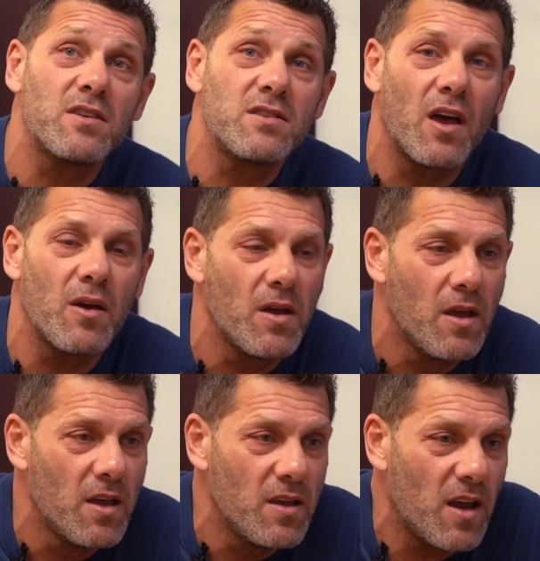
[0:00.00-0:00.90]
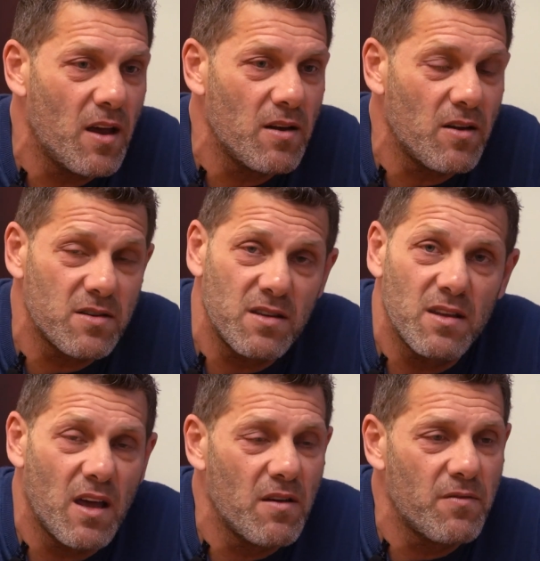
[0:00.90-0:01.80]
So, you know, like I
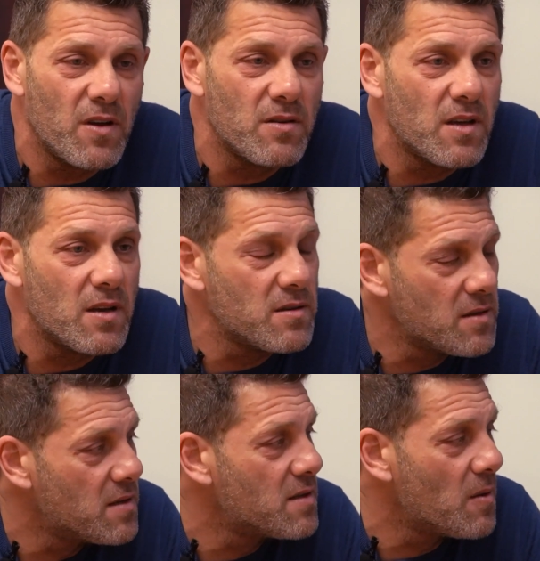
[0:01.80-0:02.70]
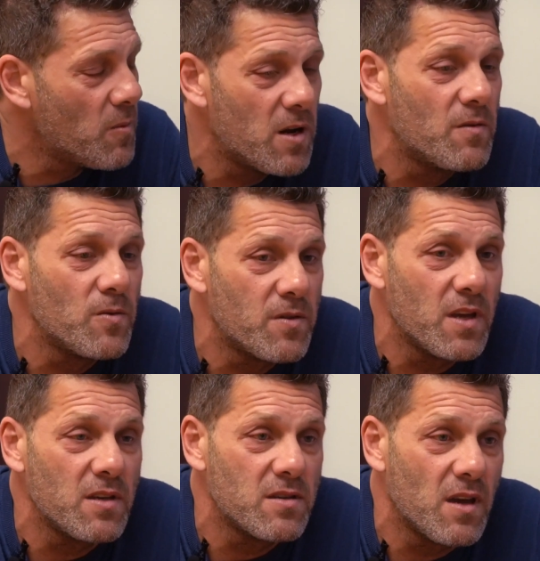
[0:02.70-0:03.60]
said, the AFL have done some wonderful
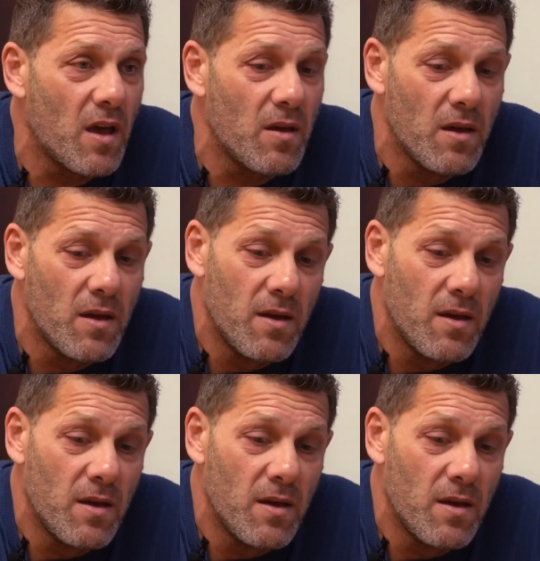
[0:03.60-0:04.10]
things. So,